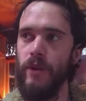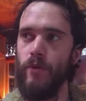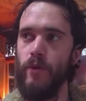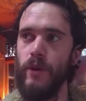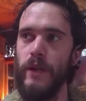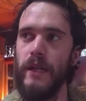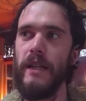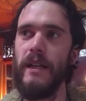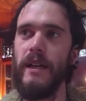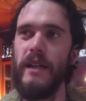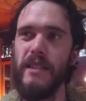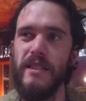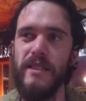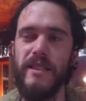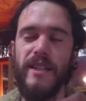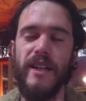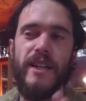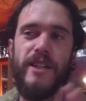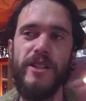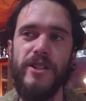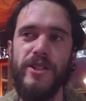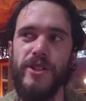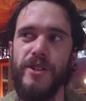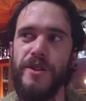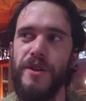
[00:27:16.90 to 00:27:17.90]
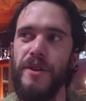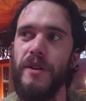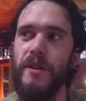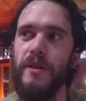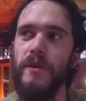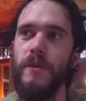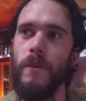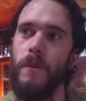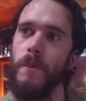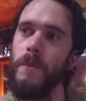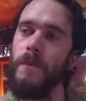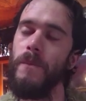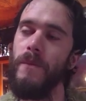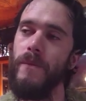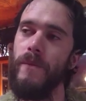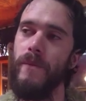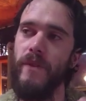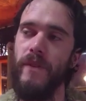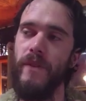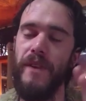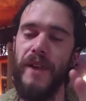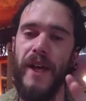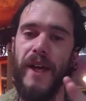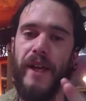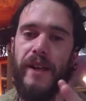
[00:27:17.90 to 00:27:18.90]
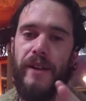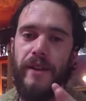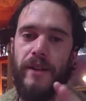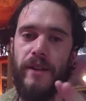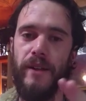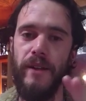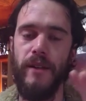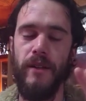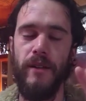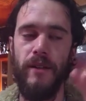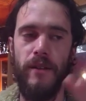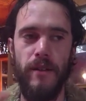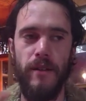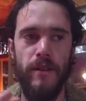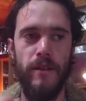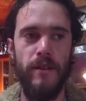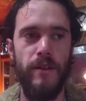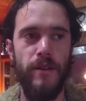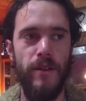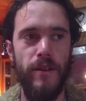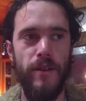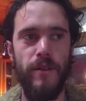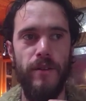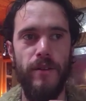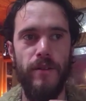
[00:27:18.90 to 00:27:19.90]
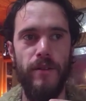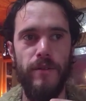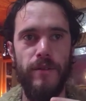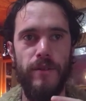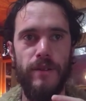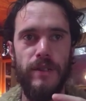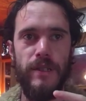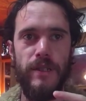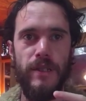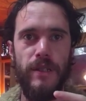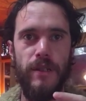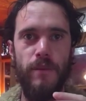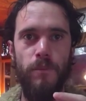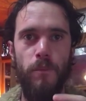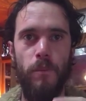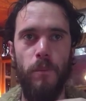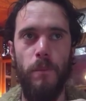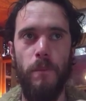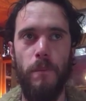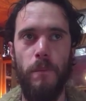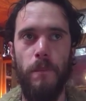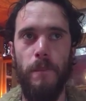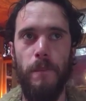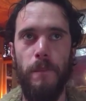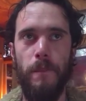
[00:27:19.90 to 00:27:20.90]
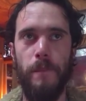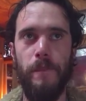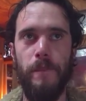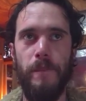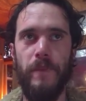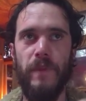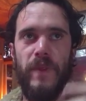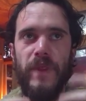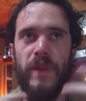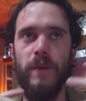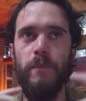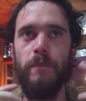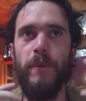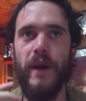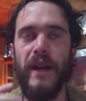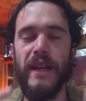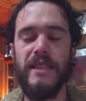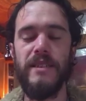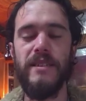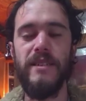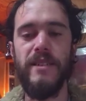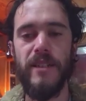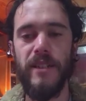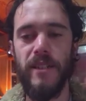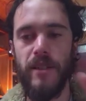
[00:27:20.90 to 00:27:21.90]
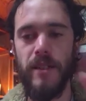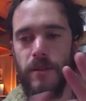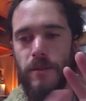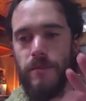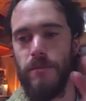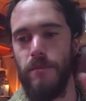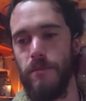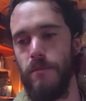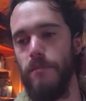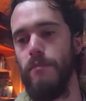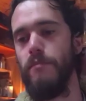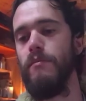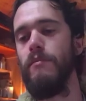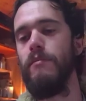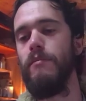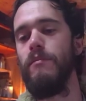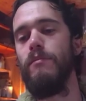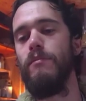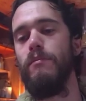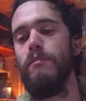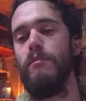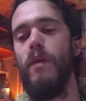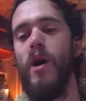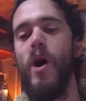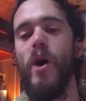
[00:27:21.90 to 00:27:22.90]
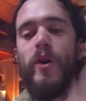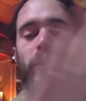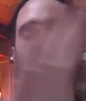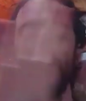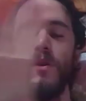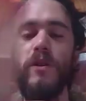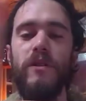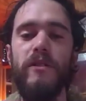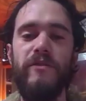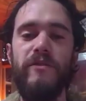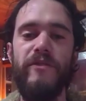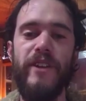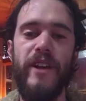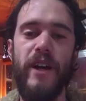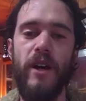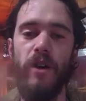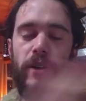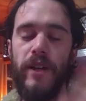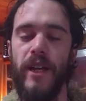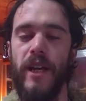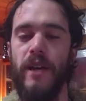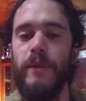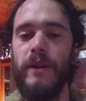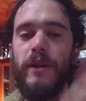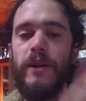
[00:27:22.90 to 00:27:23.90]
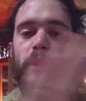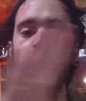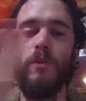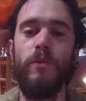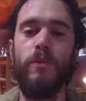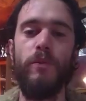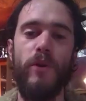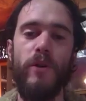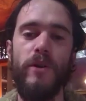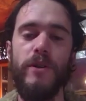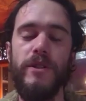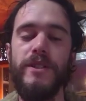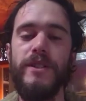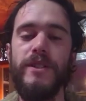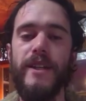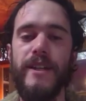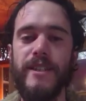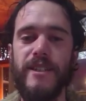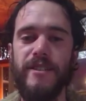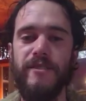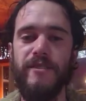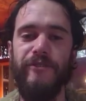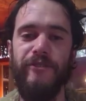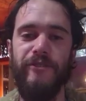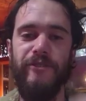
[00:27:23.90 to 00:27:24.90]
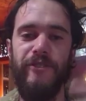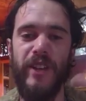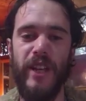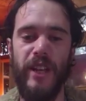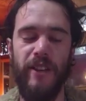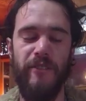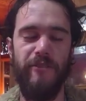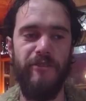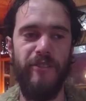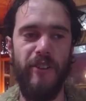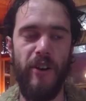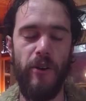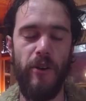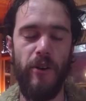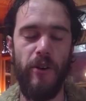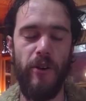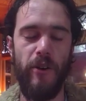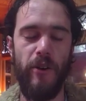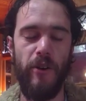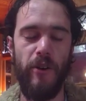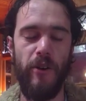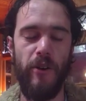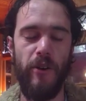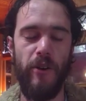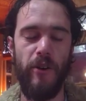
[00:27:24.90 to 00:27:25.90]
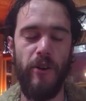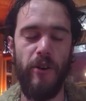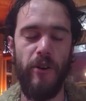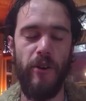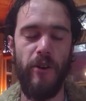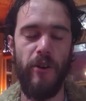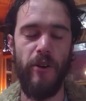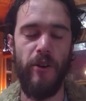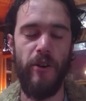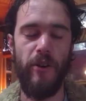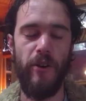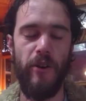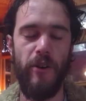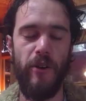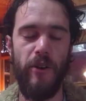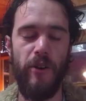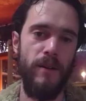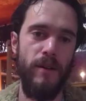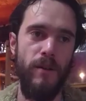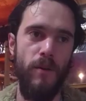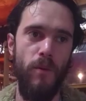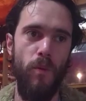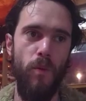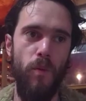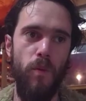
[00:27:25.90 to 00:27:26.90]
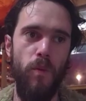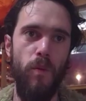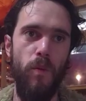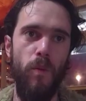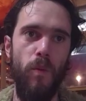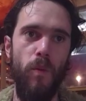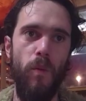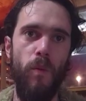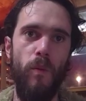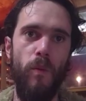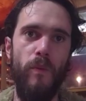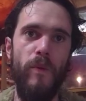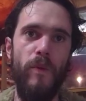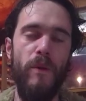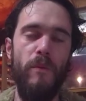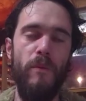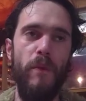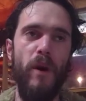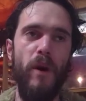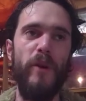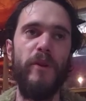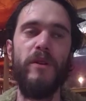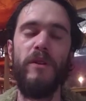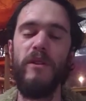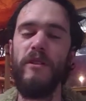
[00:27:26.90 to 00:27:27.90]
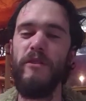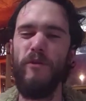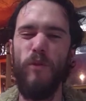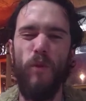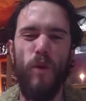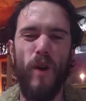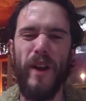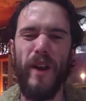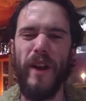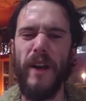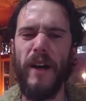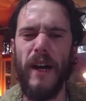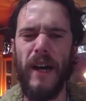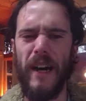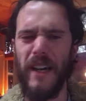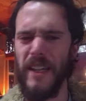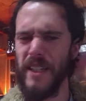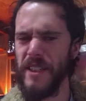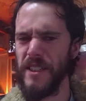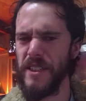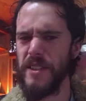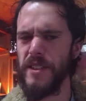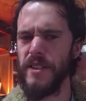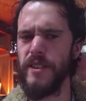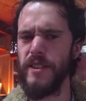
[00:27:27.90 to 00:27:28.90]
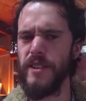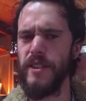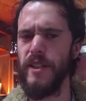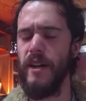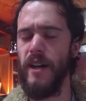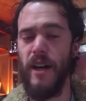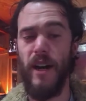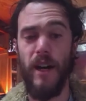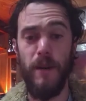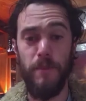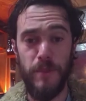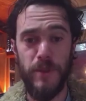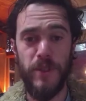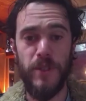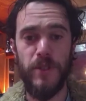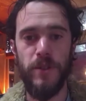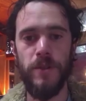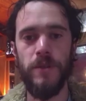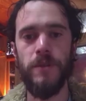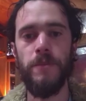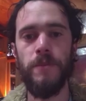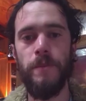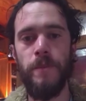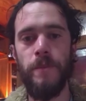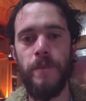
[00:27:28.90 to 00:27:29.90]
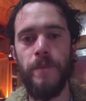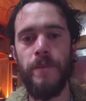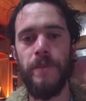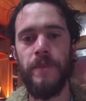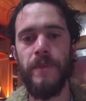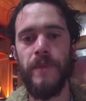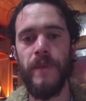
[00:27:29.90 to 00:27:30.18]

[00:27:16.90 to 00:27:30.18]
realization that the basic model of the alchemical process fit very, very well with the model of what artists are up to